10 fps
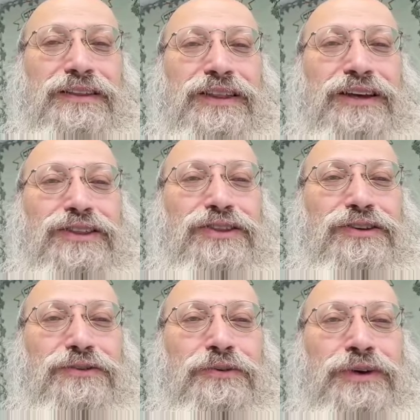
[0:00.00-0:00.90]

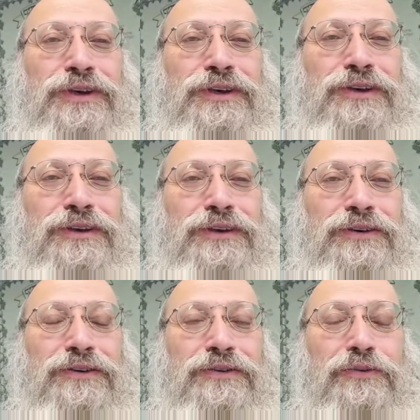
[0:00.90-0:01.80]
that
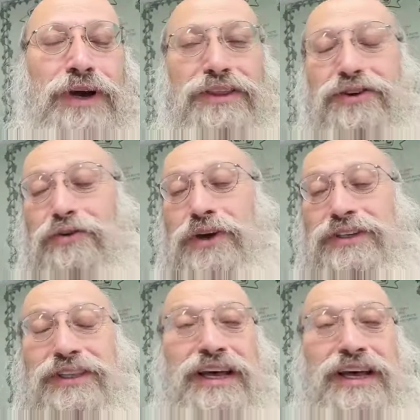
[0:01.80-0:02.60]
we went crazy